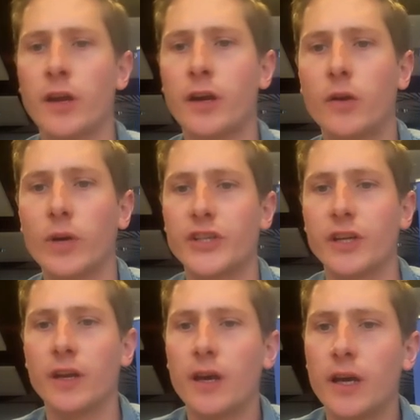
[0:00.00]

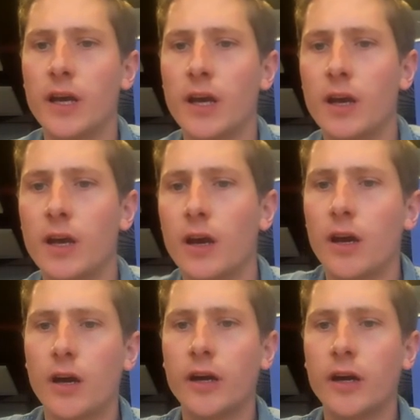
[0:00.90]
question.
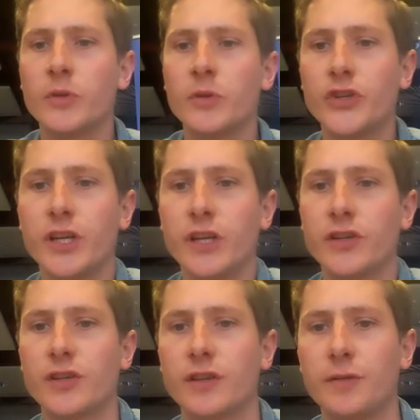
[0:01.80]
Are the
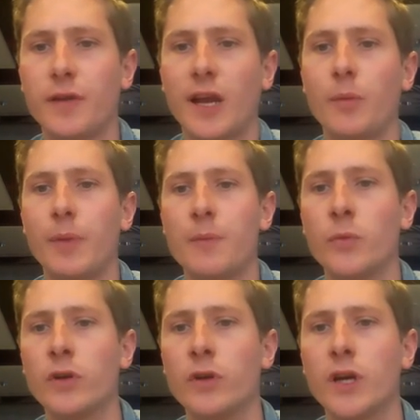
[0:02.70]
machines developed by
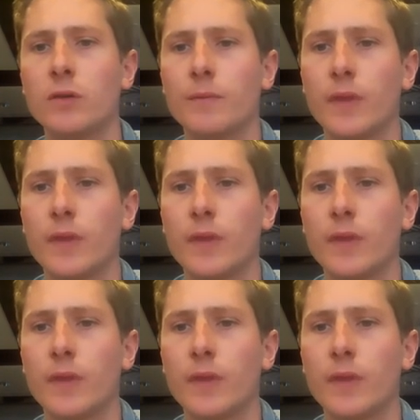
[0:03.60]
Mundo?